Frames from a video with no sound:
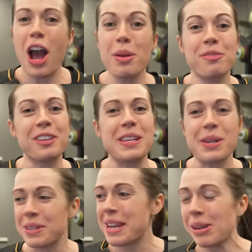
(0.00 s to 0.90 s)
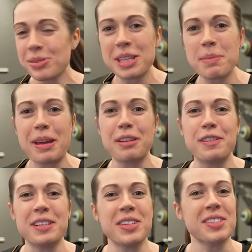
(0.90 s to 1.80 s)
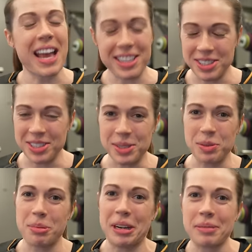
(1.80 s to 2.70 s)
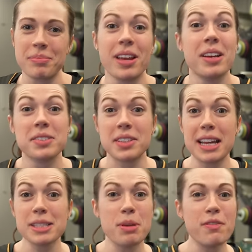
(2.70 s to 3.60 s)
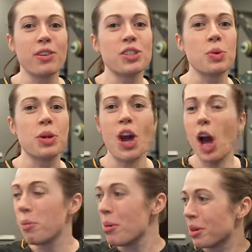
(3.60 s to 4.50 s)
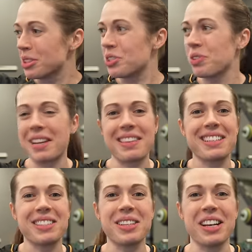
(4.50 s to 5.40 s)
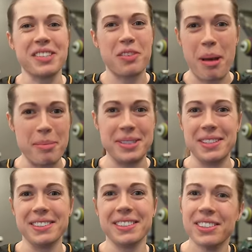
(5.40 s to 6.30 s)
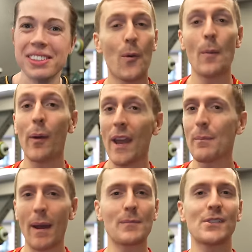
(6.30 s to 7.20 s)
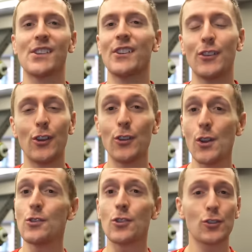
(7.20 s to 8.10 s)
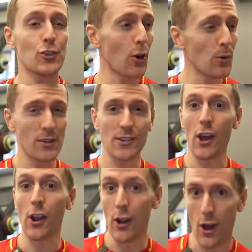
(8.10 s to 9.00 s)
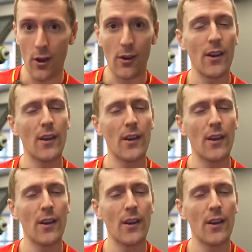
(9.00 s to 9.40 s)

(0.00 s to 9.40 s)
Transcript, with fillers: Hopefully you can now see the benefits this exercise will bring. So let's move on to an upper body strength exercise for badminton. When playing badminton, you use your shoulders a lot.